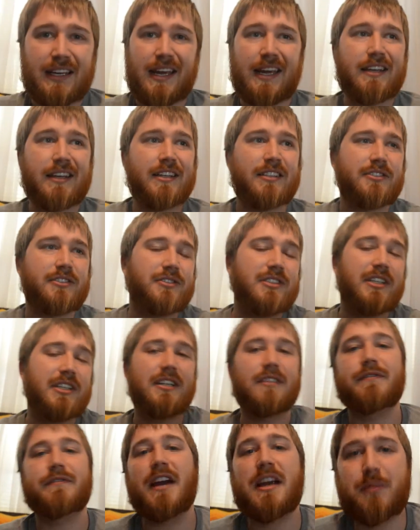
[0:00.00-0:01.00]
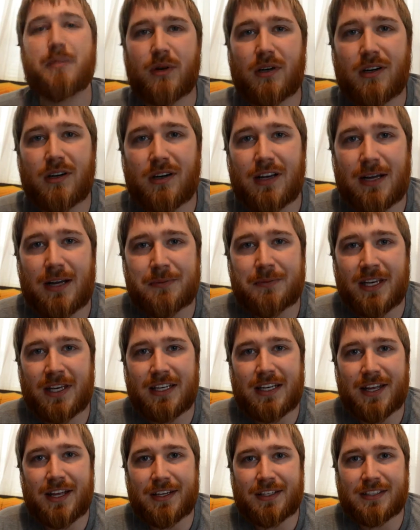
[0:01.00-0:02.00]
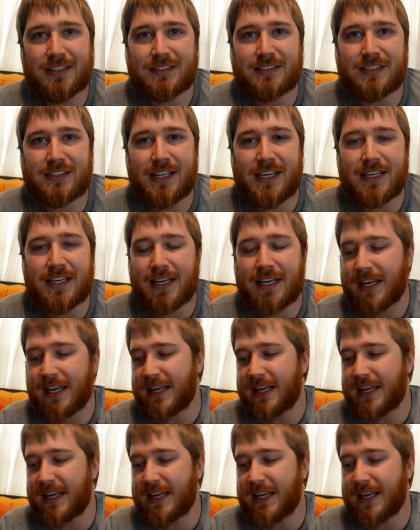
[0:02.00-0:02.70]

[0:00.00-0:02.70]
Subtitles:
And did you see the vapor I'm getting out of this thing?